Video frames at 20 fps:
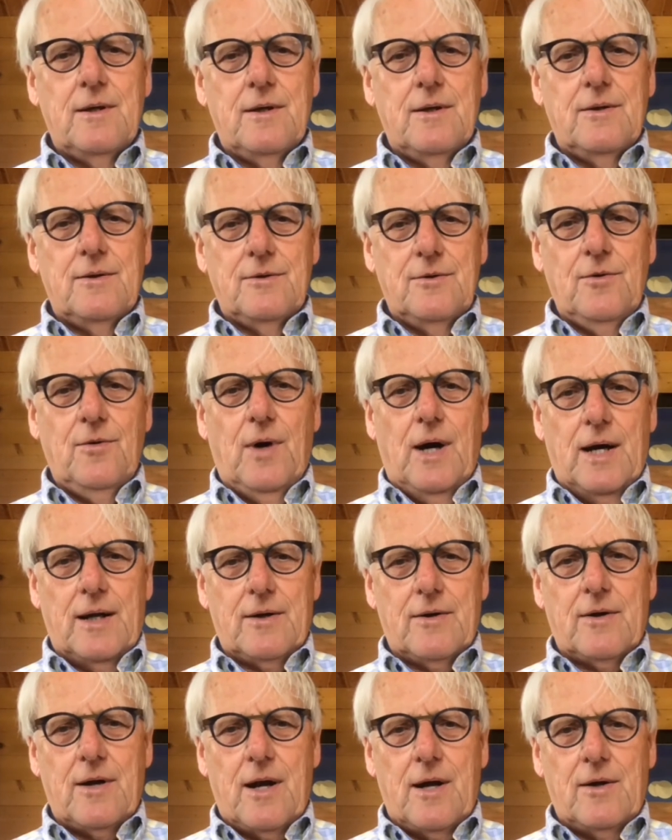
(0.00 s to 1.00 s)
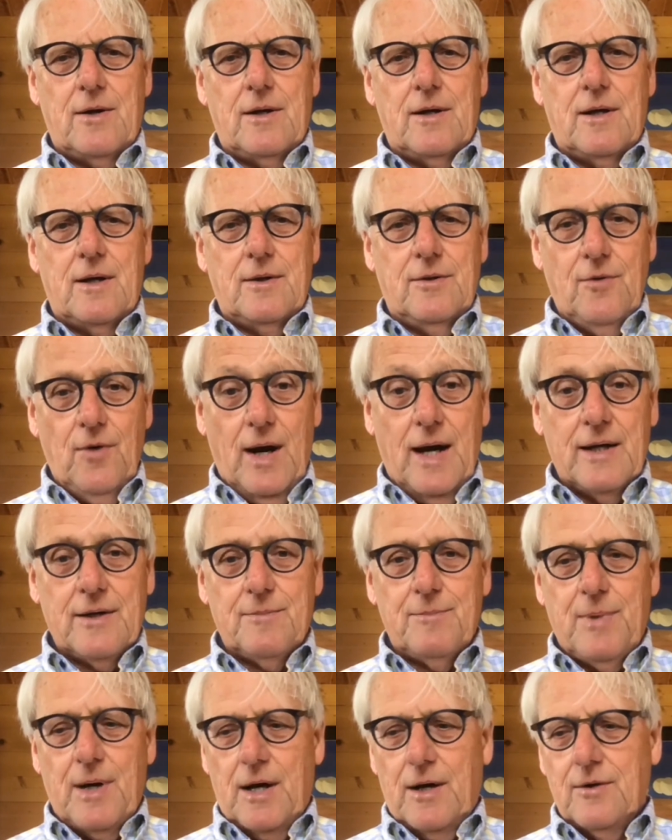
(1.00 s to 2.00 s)
You are
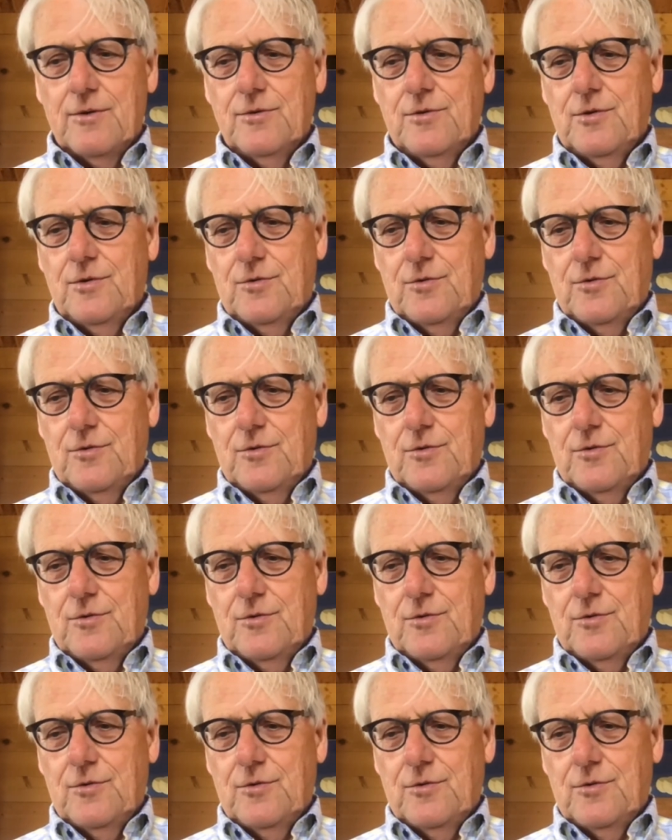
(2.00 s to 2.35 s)
about